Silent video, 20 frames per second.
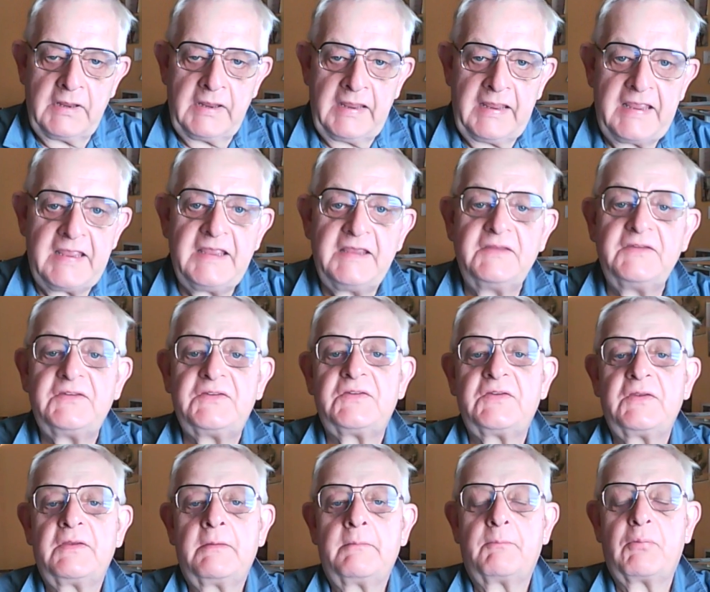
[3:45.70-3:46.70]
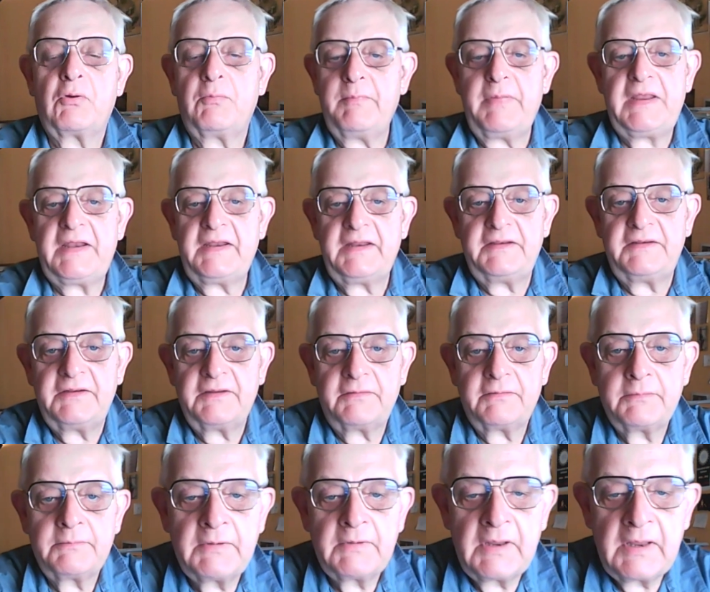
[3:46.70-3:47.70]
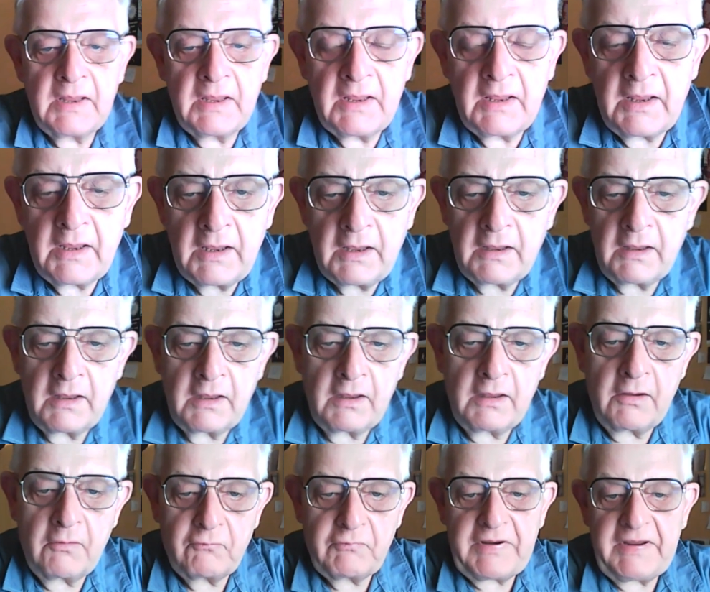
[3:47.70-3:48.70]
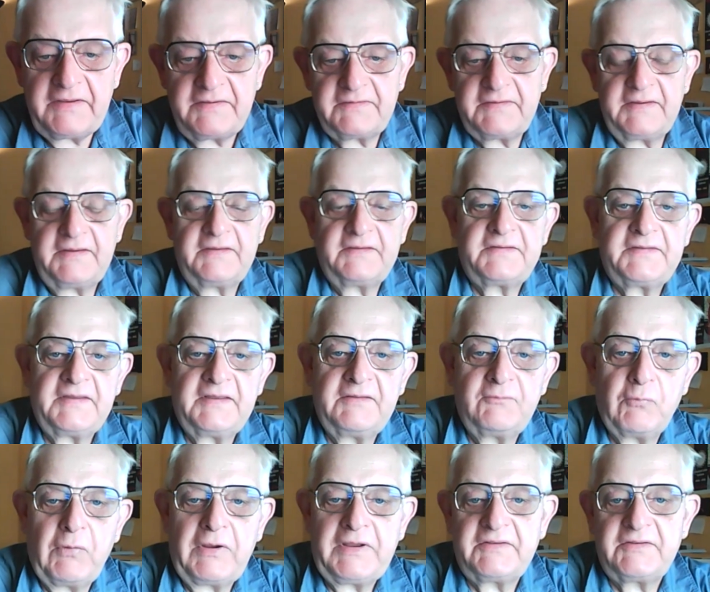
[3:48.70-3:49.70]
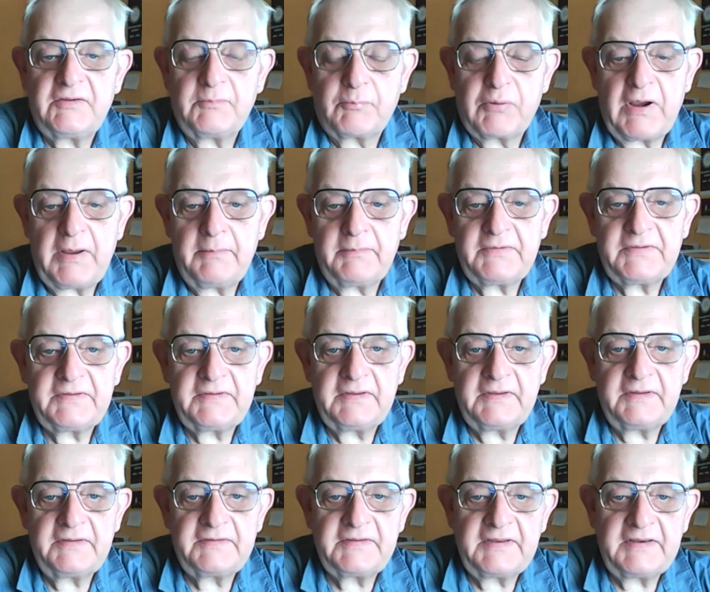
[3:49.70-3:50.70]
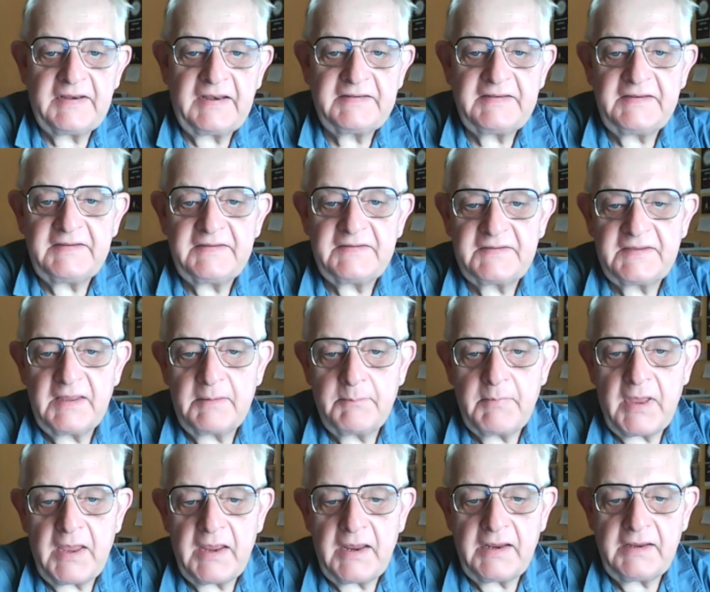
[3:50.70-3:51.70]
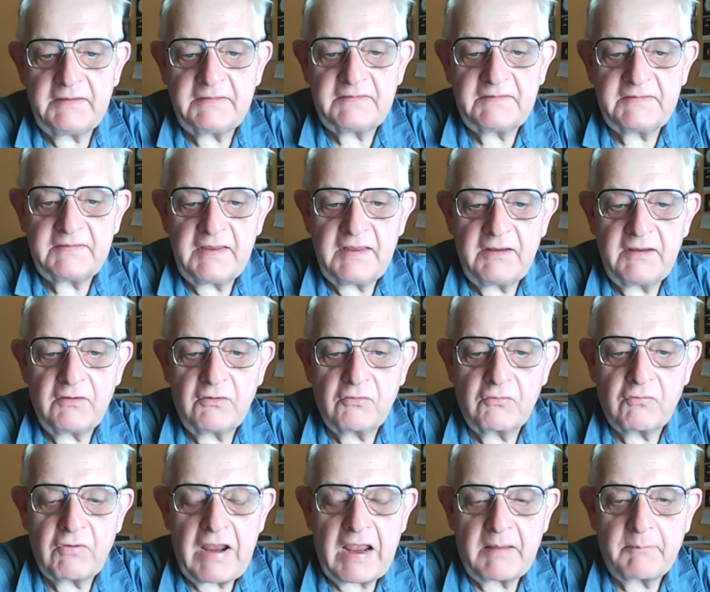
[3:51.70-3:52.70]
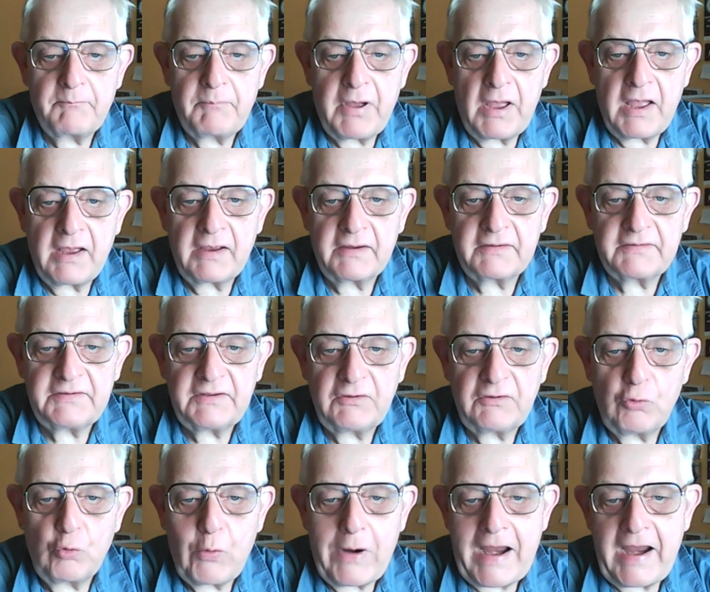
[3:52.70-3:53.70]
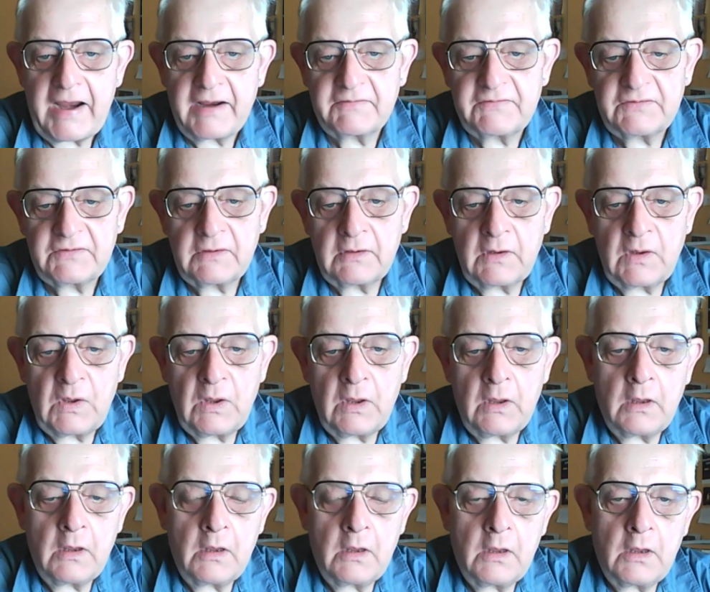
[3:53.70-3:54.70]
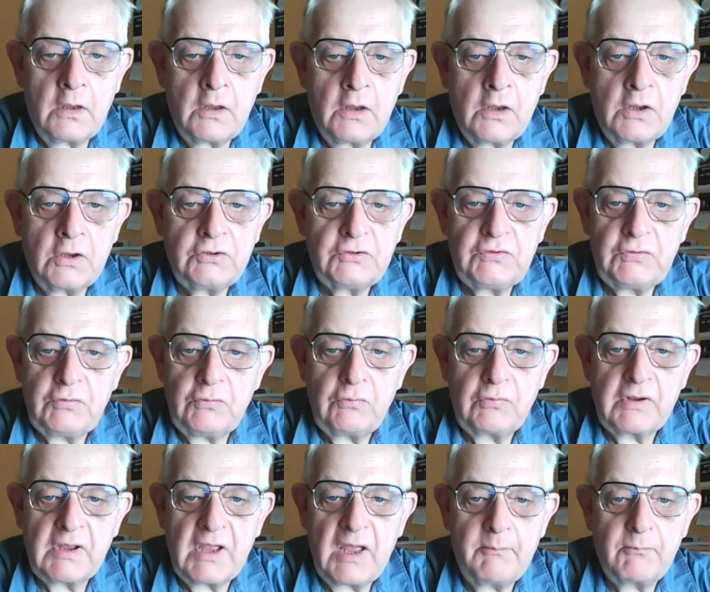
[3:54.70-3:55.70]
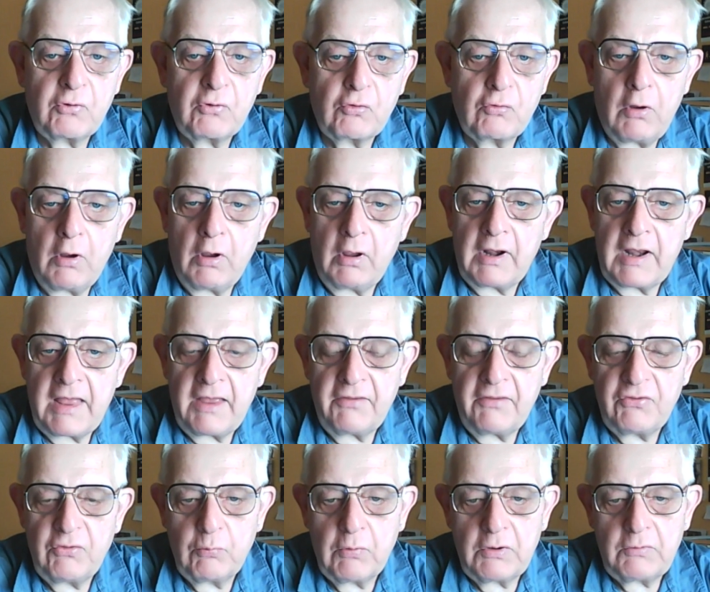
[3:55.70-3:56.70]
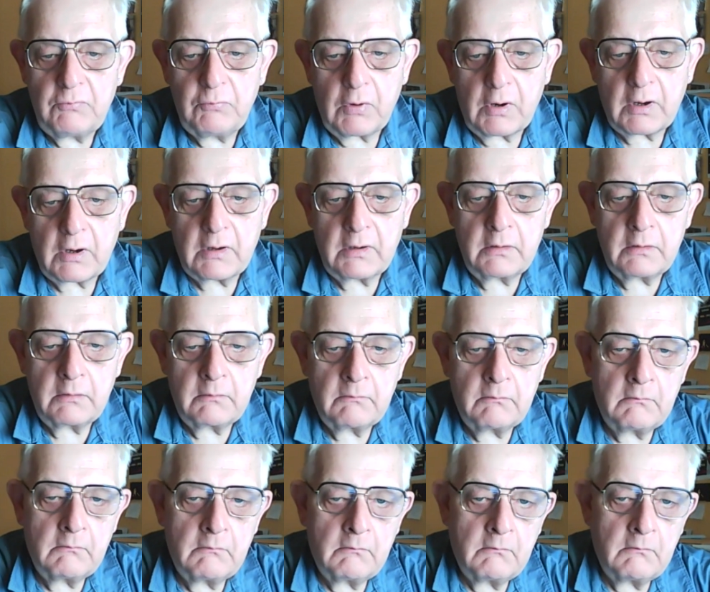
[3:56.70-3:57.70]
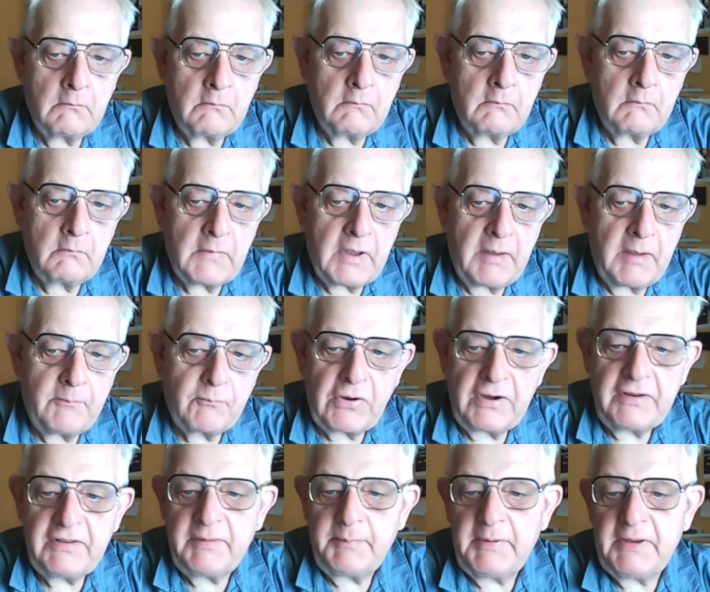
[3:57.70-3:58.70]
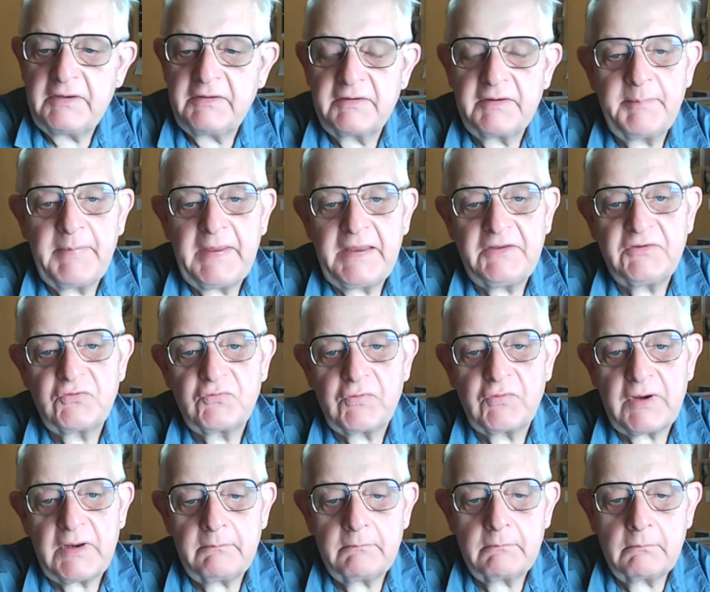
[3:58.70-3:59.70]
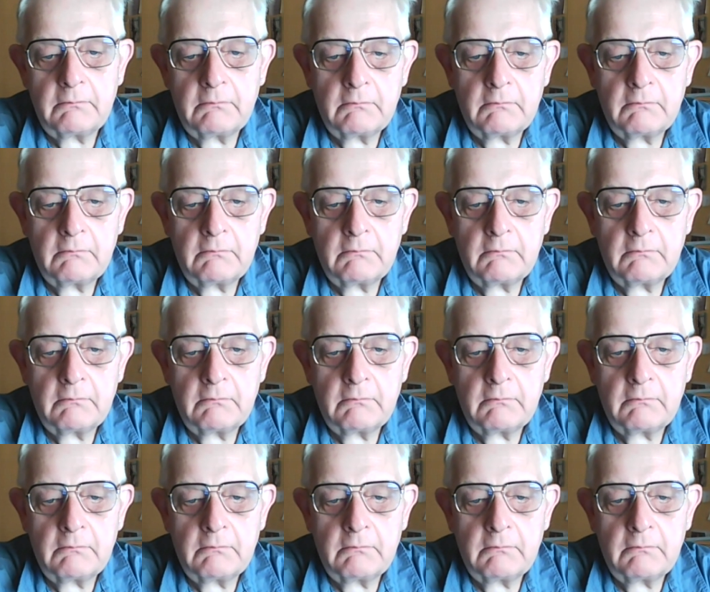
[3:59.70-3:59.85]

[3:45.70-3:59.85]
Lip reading: He's permitted racists and white supremacists and anti-Semites and crackpots and quacks to crawl out of the woodwork and bring them into the mainstream,